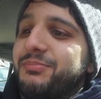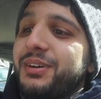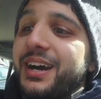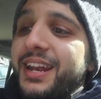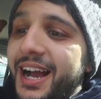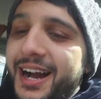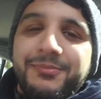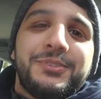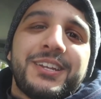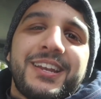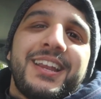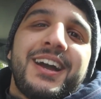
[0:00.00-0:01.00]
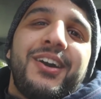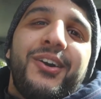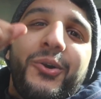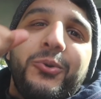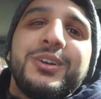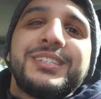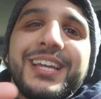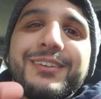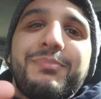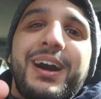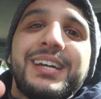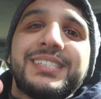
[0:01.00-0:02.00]
But alhamdulillah, always
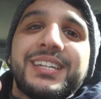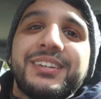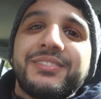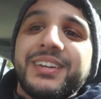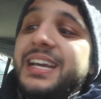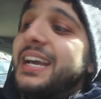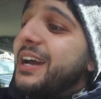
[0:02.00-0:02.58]
stay positive.